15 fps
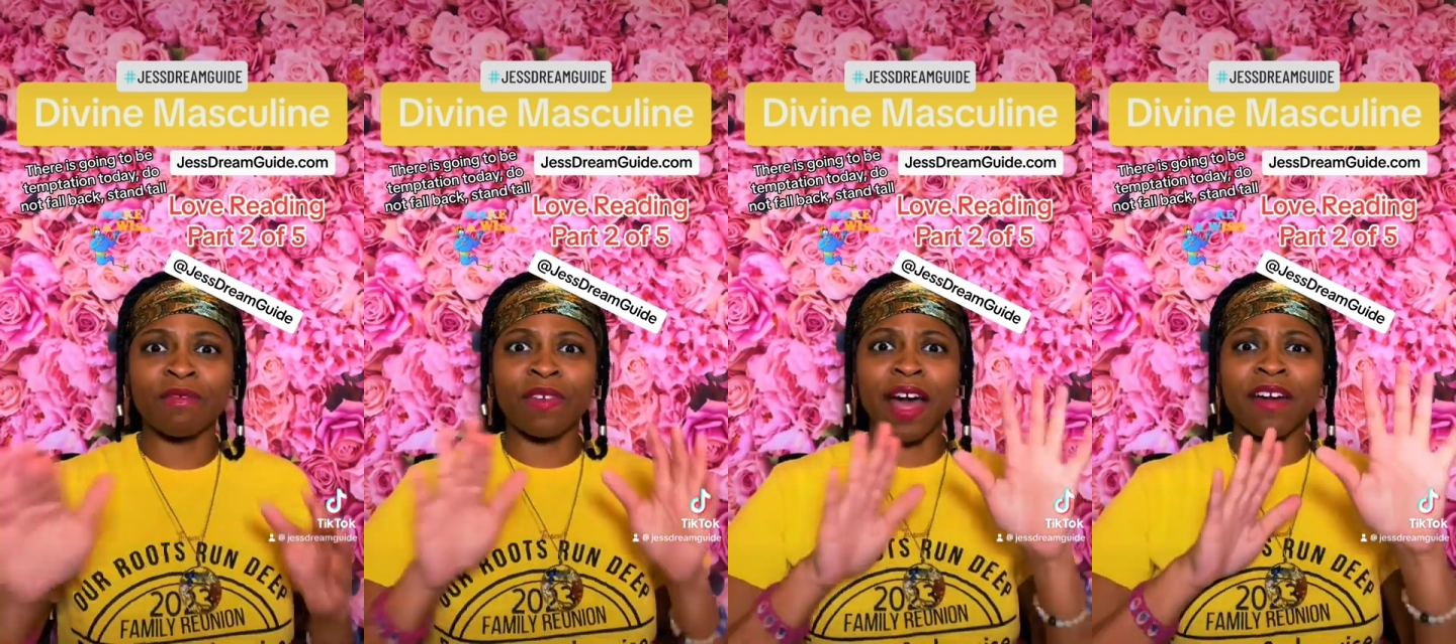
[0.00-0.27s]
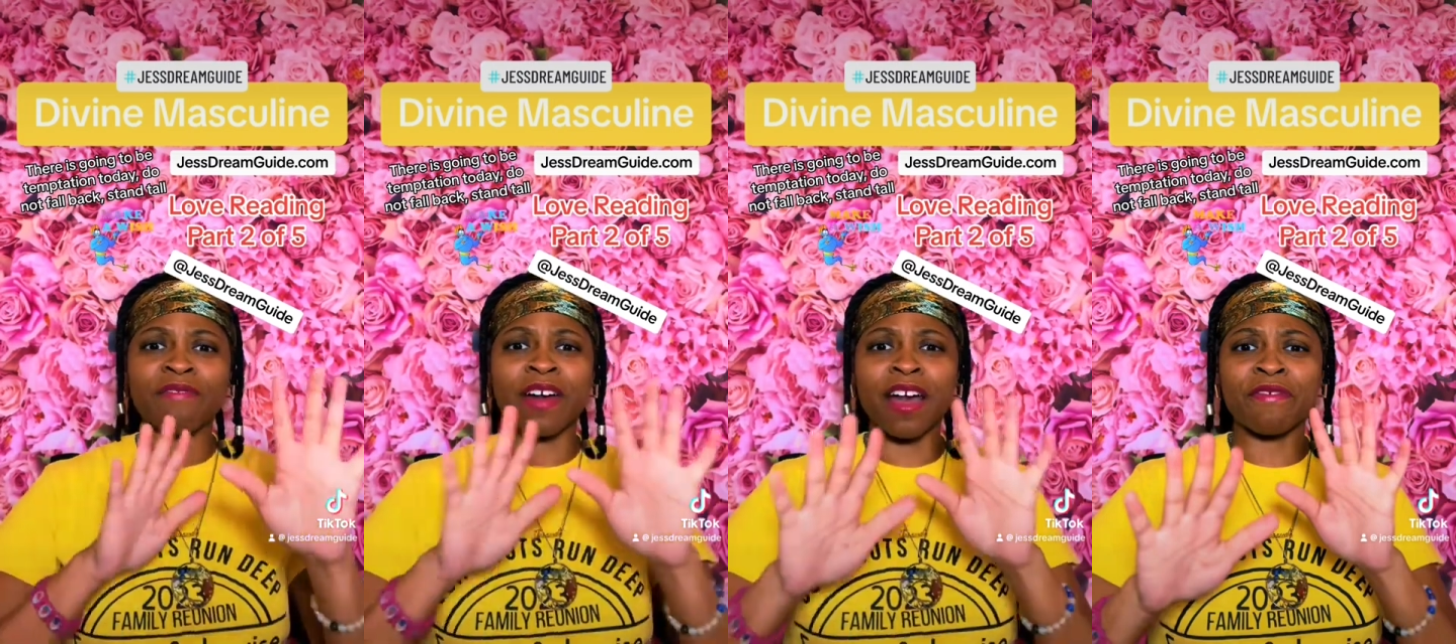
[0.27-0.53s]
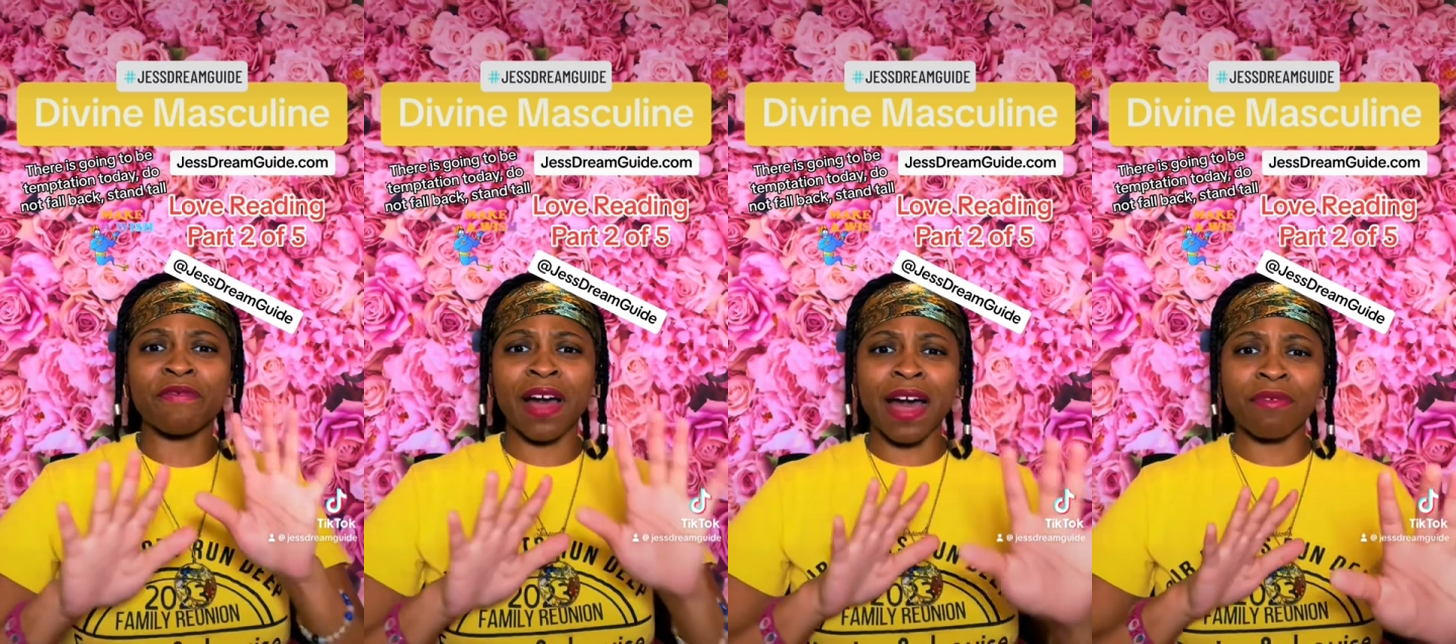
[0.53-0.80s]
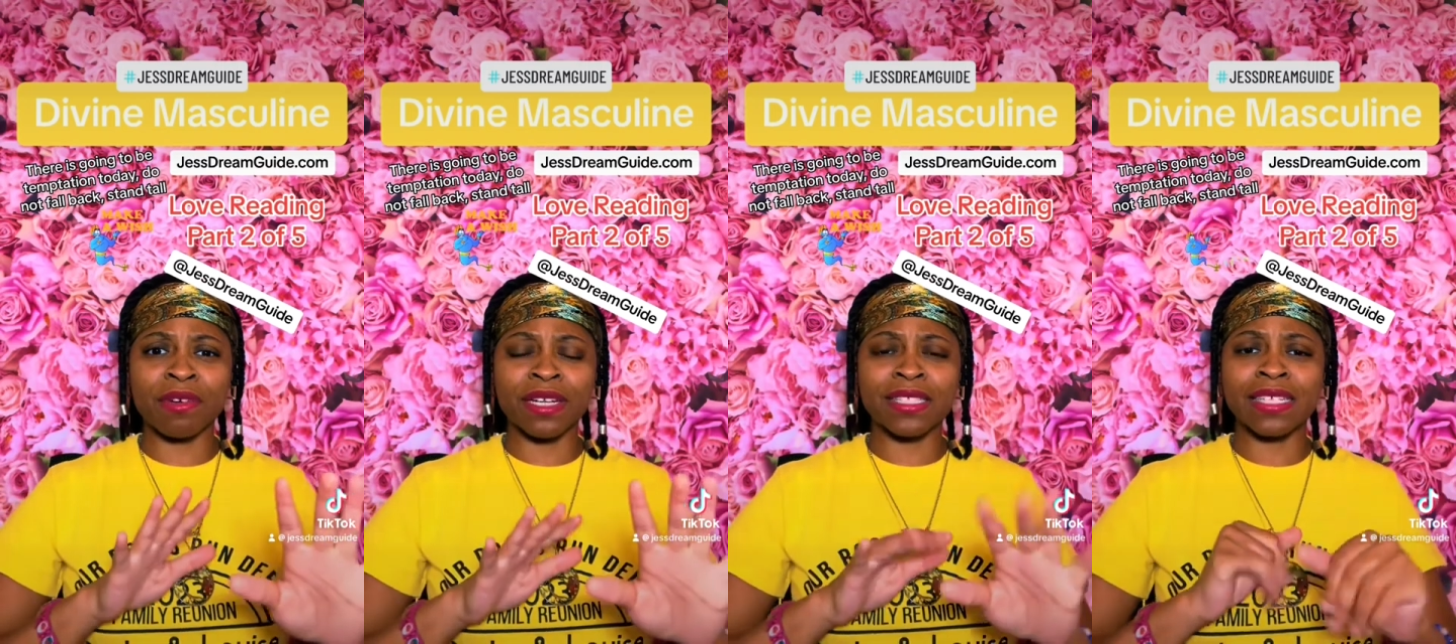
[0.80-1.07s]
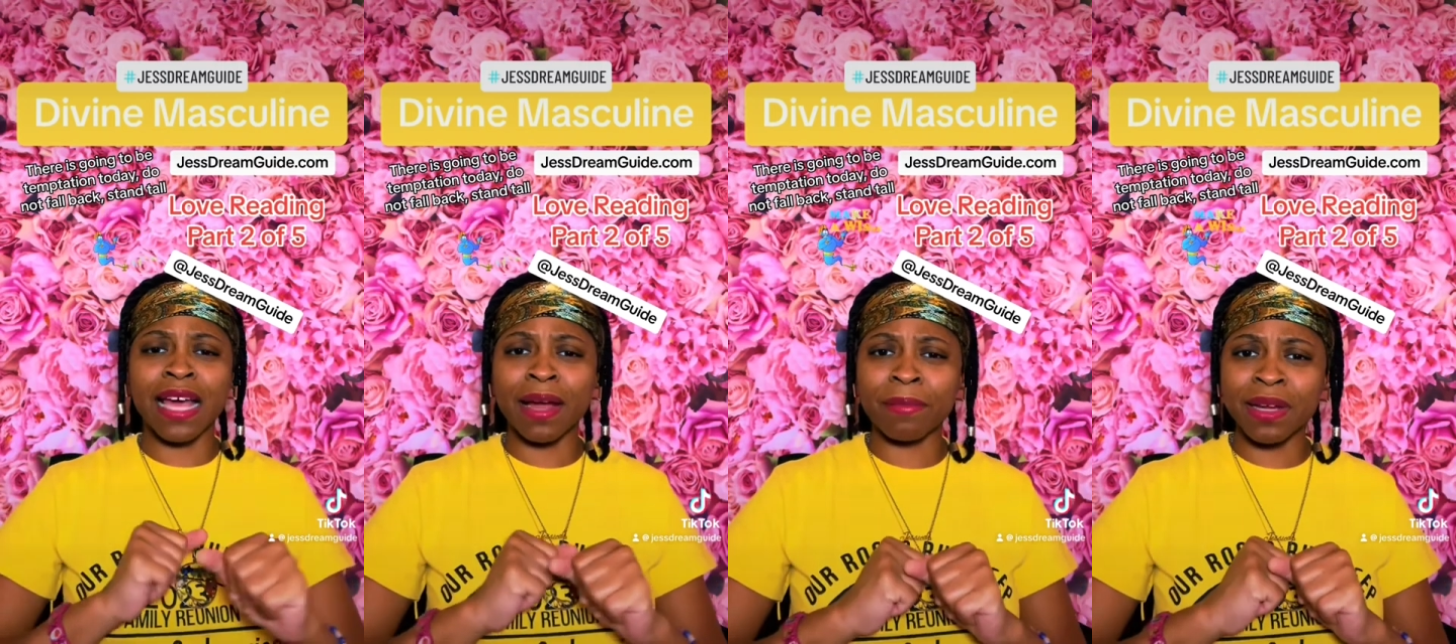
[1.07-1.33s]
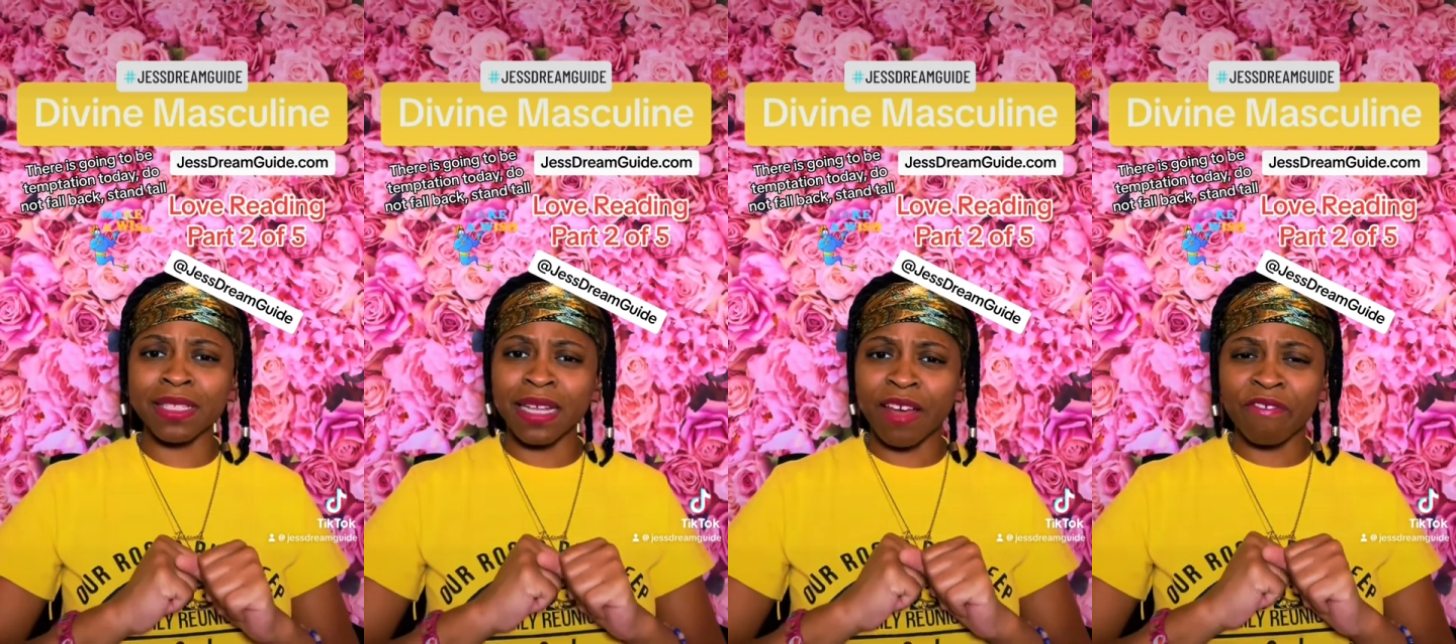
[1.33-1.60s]
555 on a timer
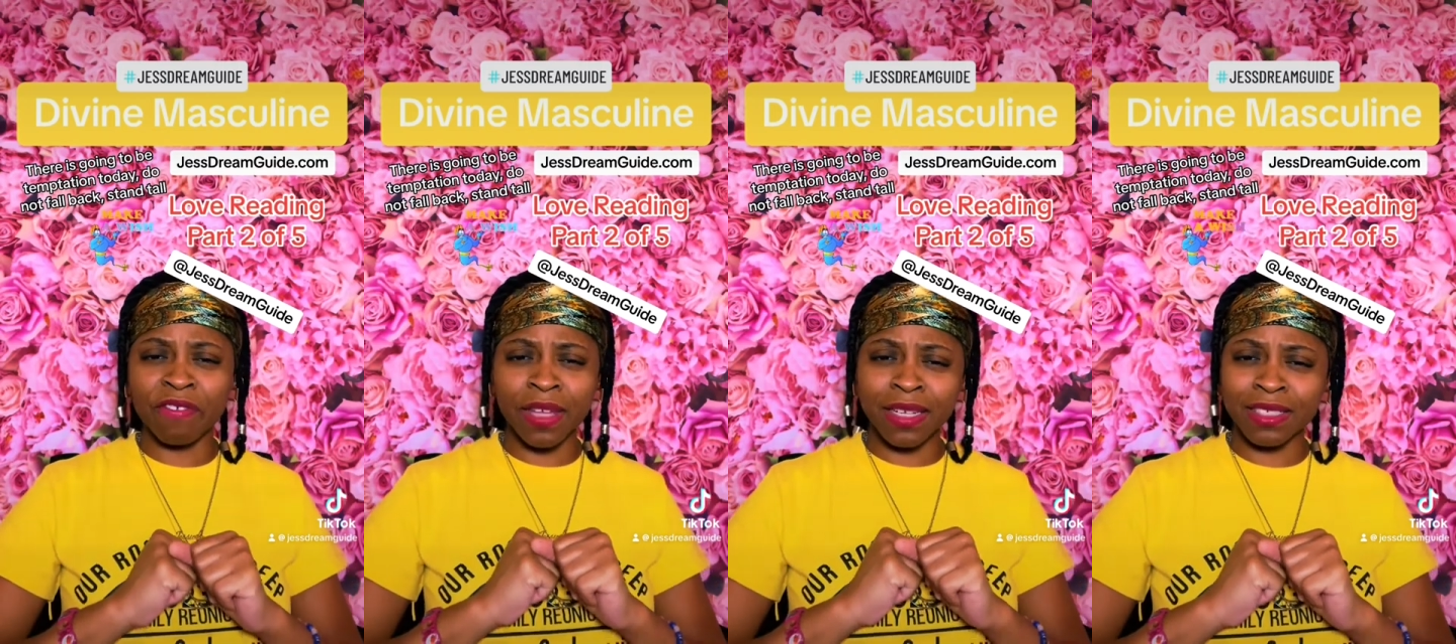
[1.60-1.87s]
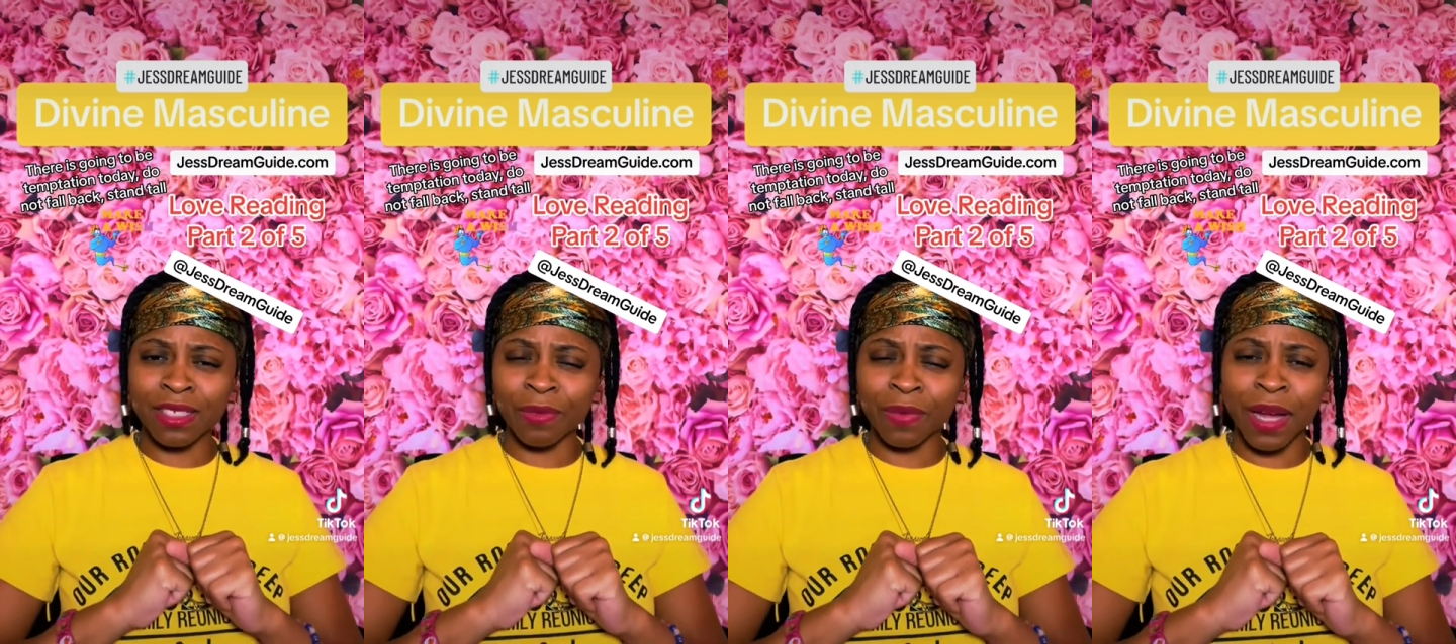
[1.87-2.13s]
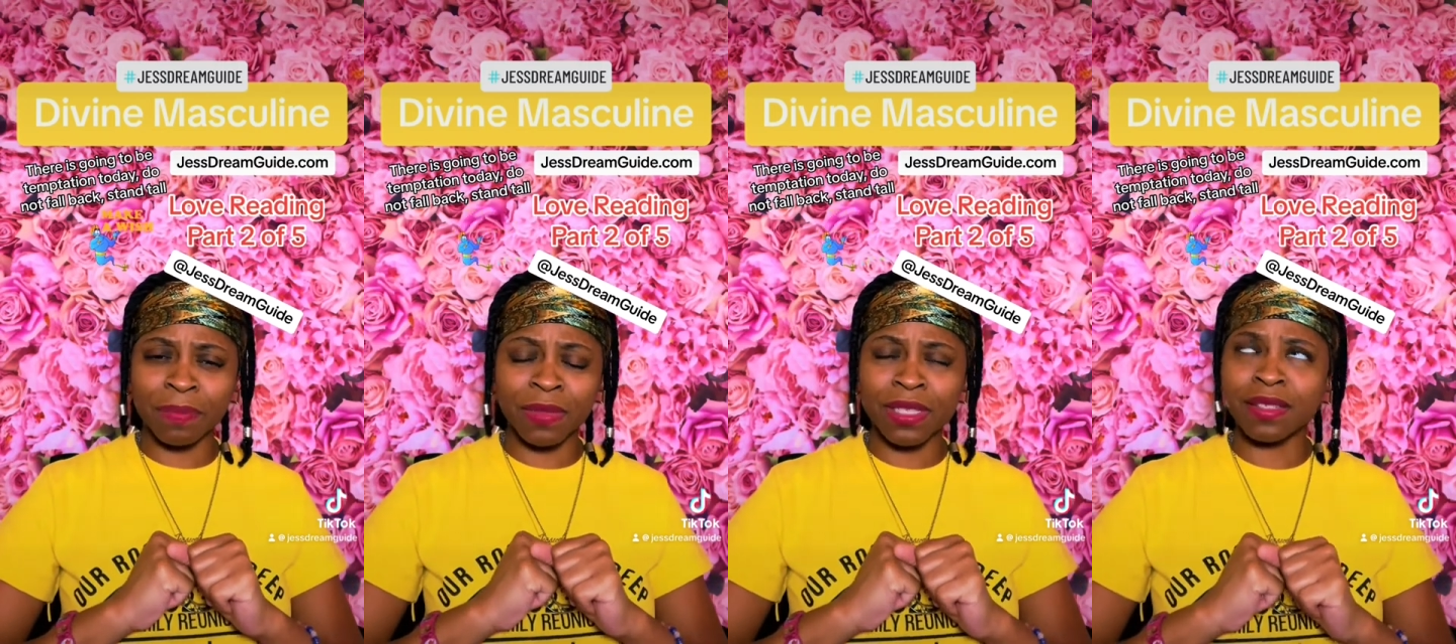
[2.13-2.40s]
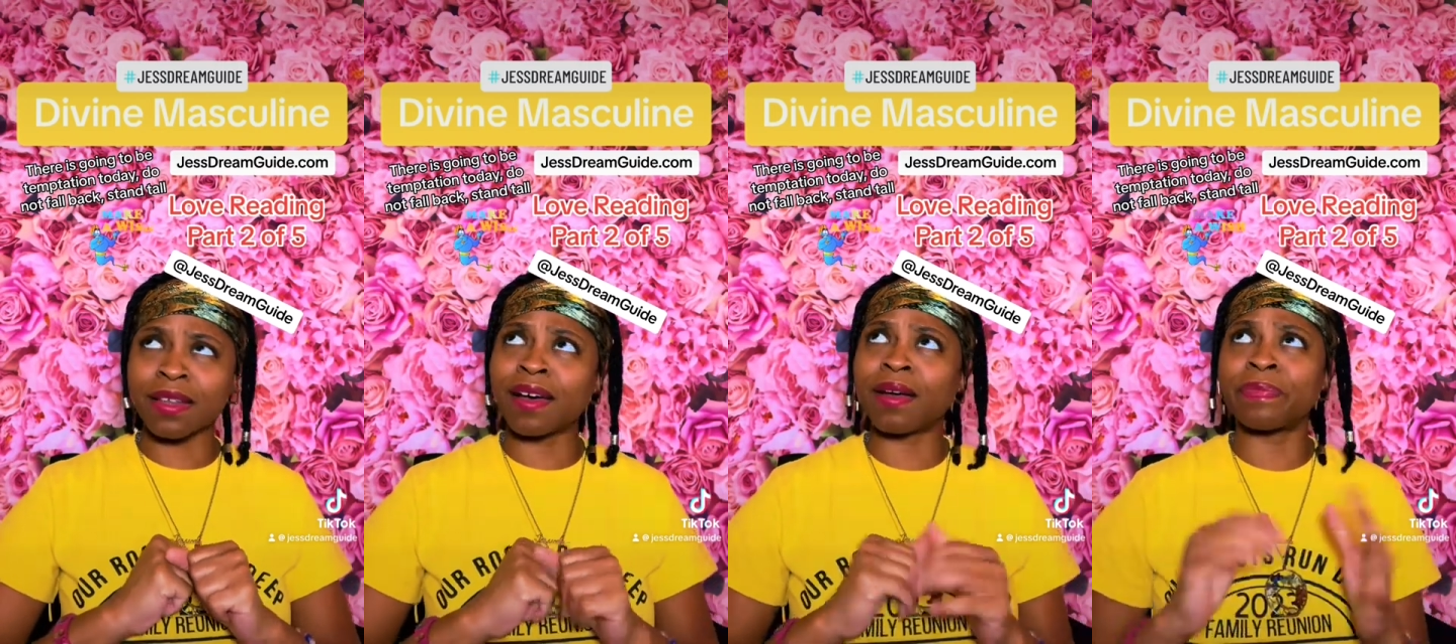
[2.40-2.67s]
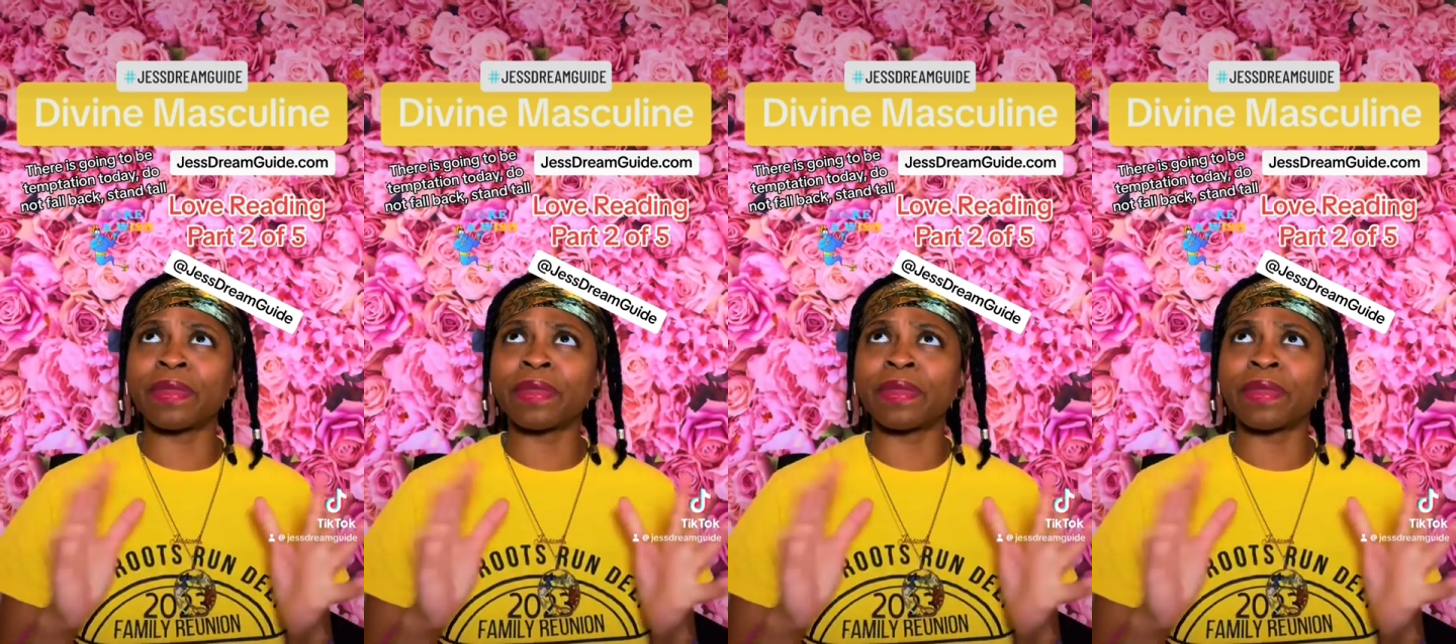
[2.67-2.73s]
as I finish and wrap this up.